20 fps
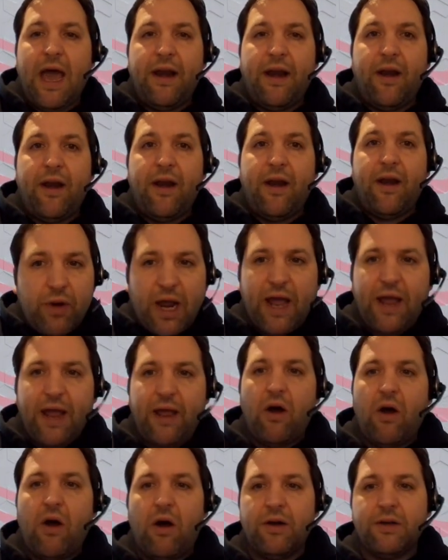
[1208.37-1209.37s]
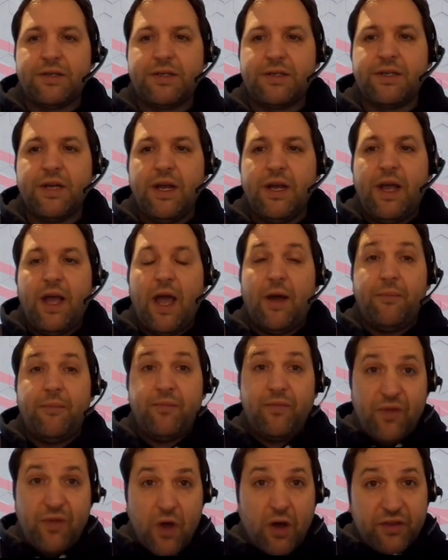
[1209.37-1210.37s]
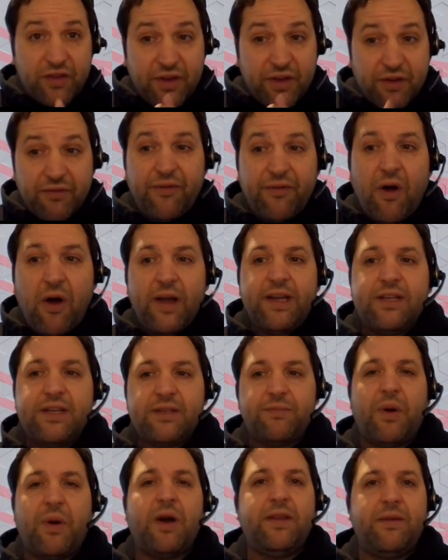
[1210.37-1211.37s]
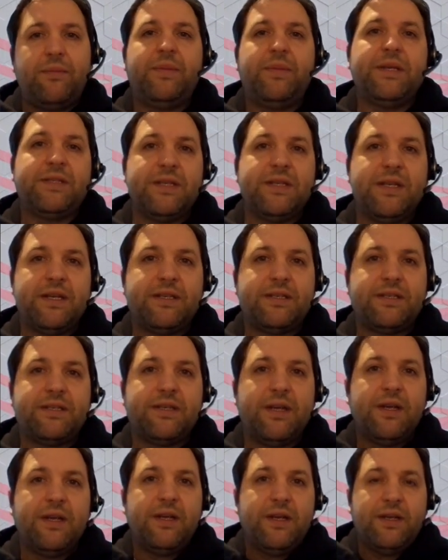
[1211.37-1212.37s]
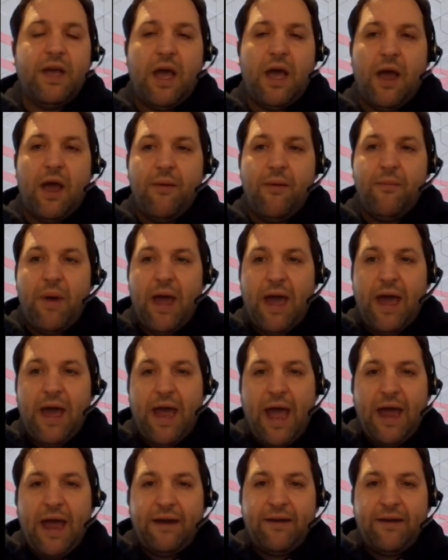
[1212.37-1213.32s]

and OKRs that are defined by the business, and